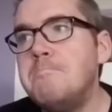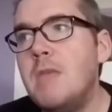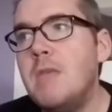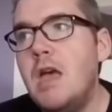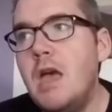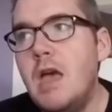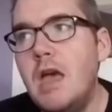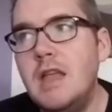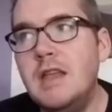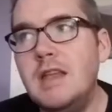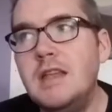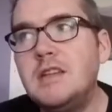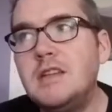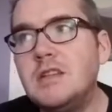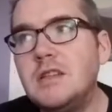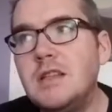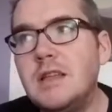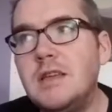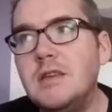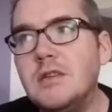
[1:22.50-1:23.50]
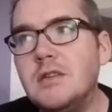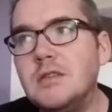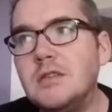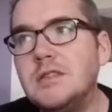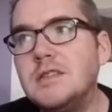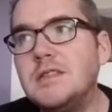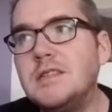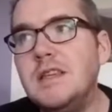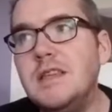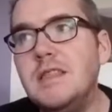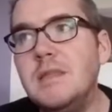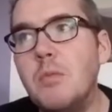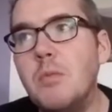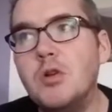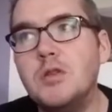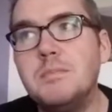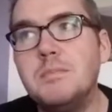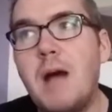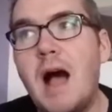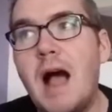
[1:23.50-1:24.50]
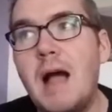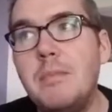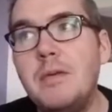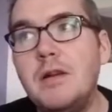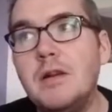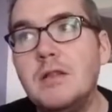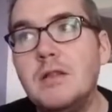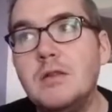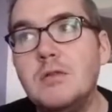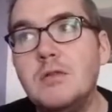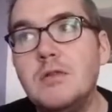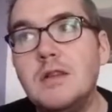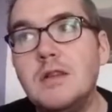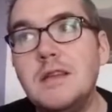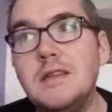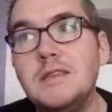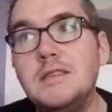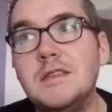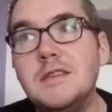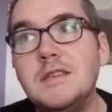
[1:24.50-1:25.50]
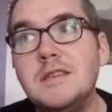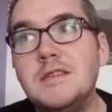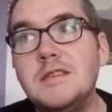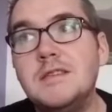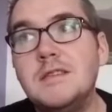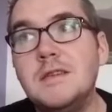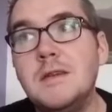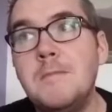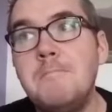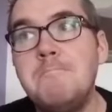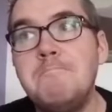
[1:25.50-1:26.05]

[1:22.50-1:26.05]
Initially, you'll see the most popular releases